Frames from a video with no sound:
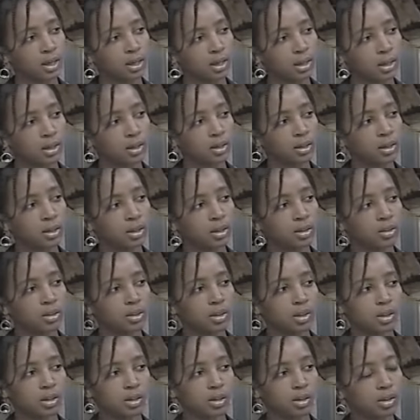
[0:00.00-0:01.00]
and
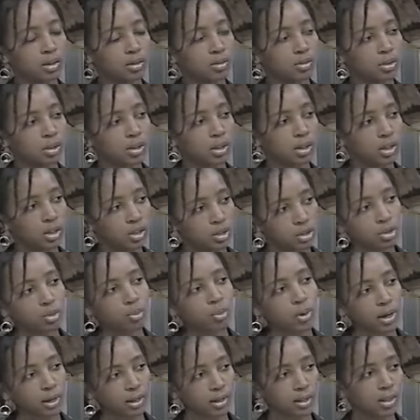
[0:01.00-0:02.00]
the
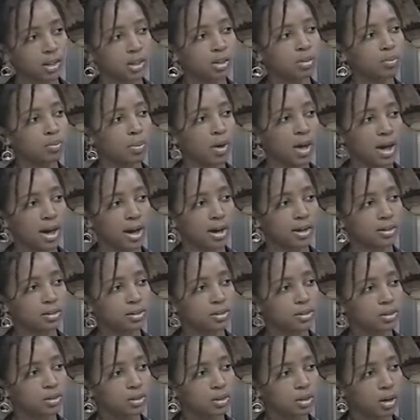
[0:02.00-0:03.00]
indirect
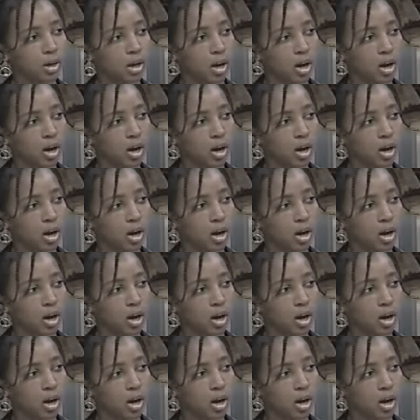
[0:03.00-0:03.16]
impacts